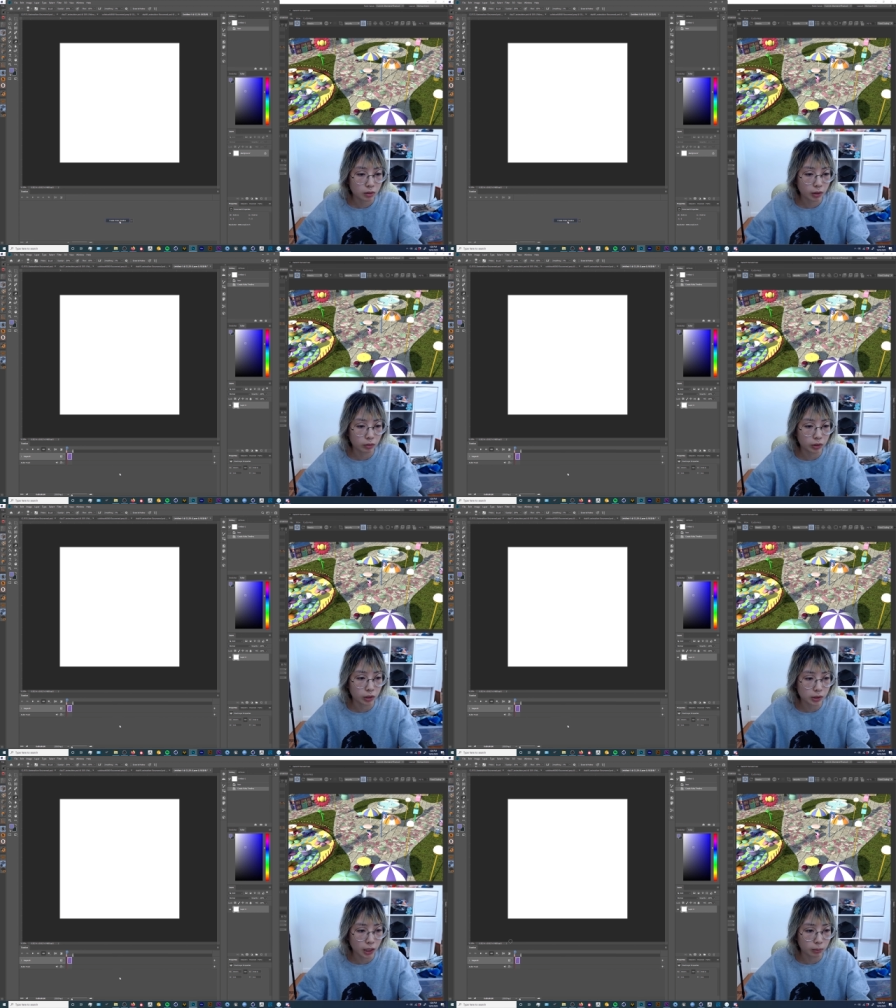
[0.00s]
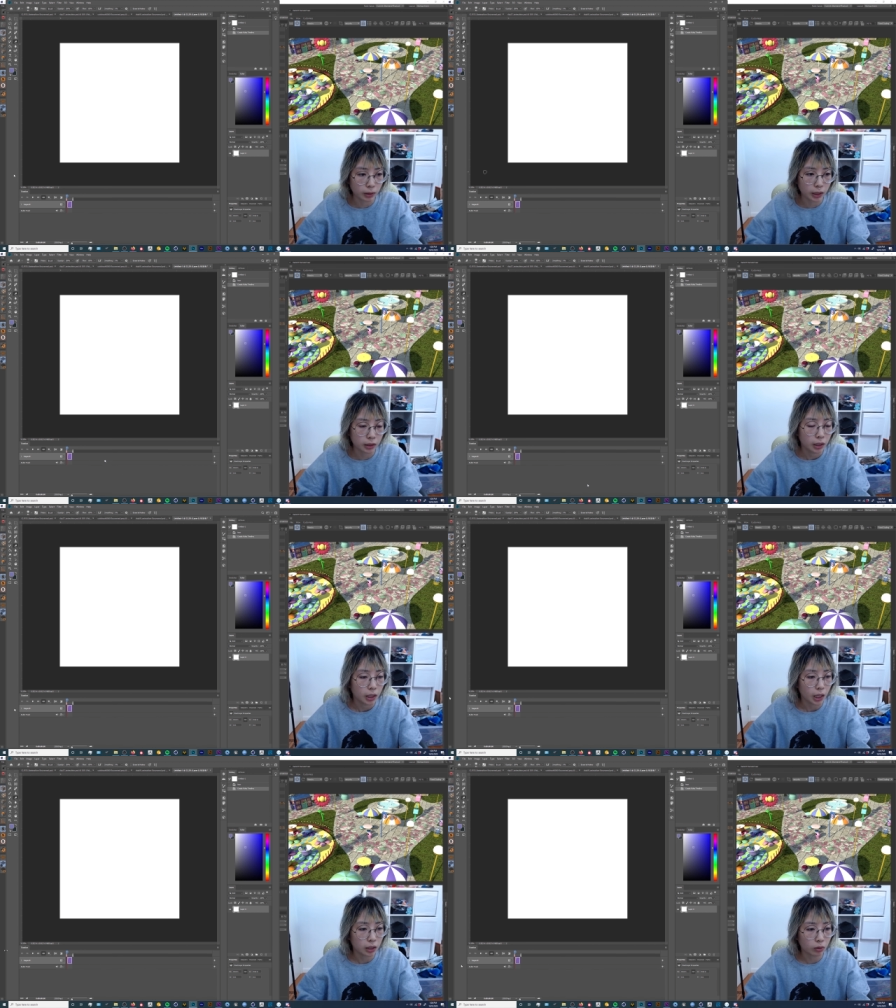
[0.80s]
create video timeline,
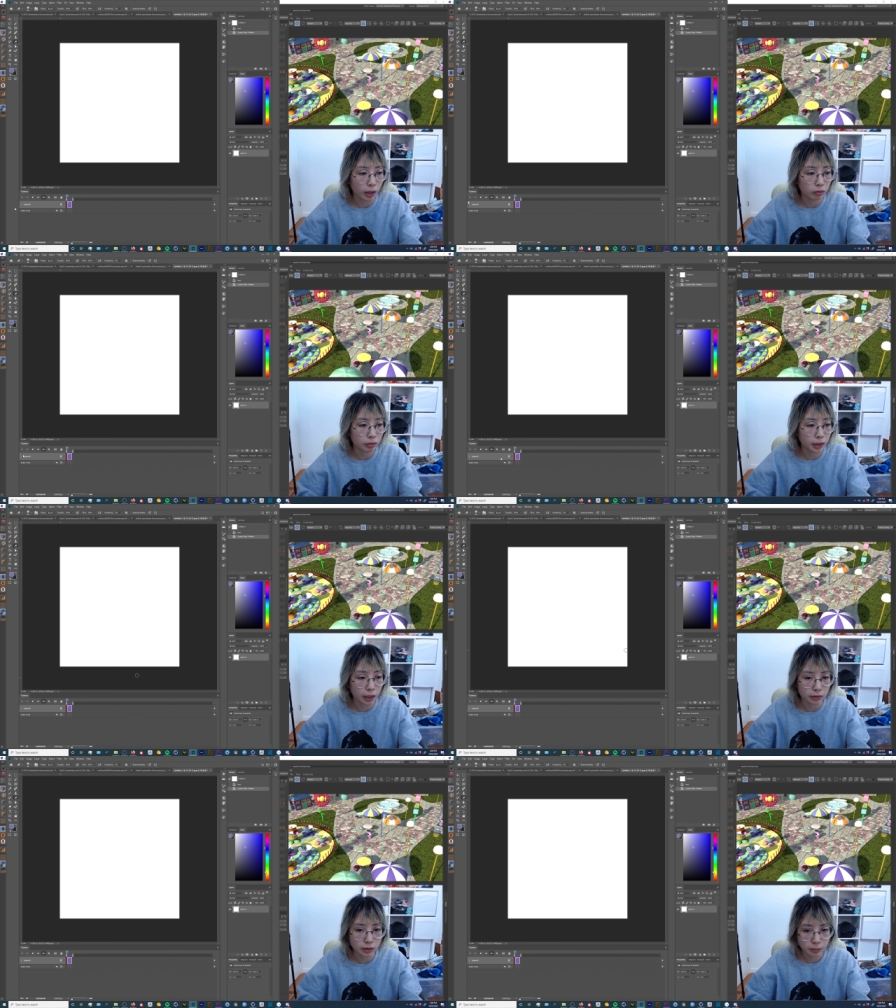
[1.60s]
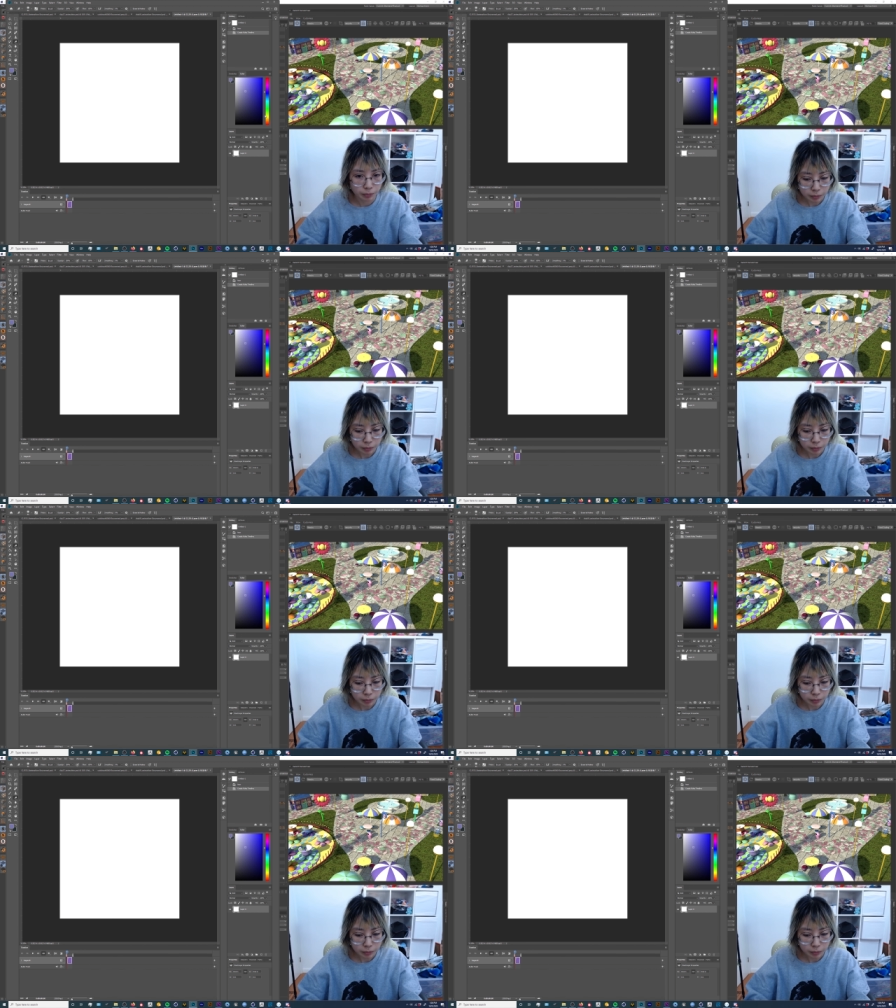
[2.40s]
and you'll have layers.